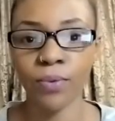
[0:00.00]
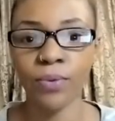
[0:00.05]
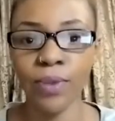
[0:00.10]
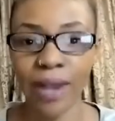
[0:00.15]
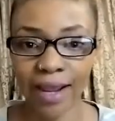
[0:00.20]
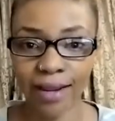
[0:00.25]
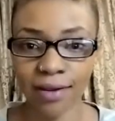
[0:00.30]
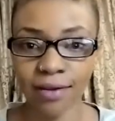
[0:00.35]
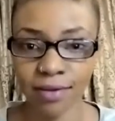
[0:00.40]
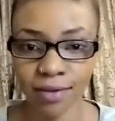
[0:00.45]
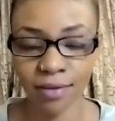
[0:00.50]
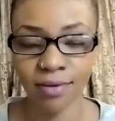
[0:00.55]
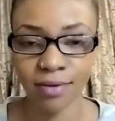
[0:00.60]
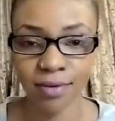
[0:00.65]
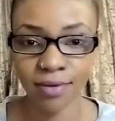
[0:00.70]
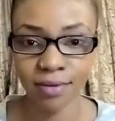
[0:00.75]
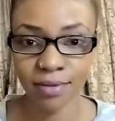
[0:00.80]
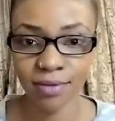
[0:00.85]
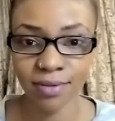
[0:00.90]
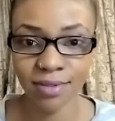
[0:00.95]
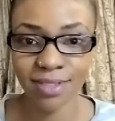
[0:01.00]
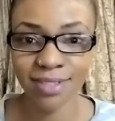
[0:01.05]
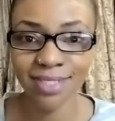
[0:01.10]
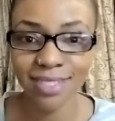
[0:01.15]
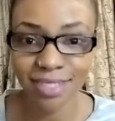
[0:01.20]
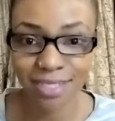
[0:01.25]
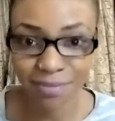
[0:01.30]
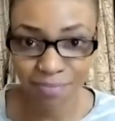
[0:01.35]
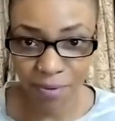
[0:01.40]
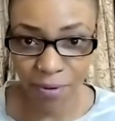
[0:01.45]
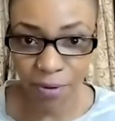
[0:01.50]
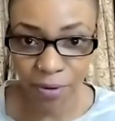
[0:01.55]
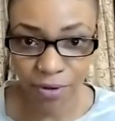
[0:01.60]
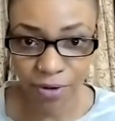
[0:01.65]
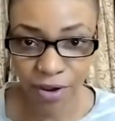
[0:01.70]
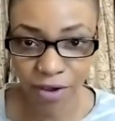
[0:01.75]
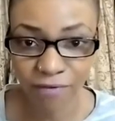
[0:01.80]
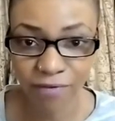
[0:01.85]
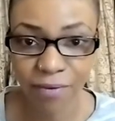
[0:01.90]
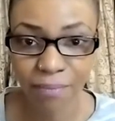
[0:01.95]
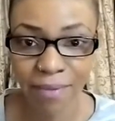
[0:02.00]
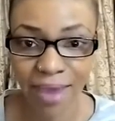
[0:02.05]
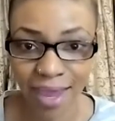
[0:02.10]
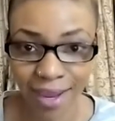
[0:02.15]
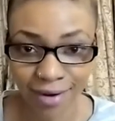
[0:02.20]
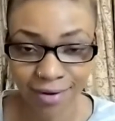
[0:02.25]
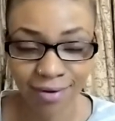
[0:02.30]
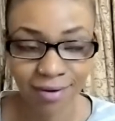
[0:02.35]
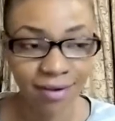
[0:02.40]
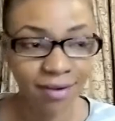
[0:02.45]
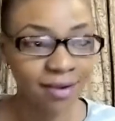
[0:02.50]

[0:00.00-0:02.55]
like it's the spirit of a man.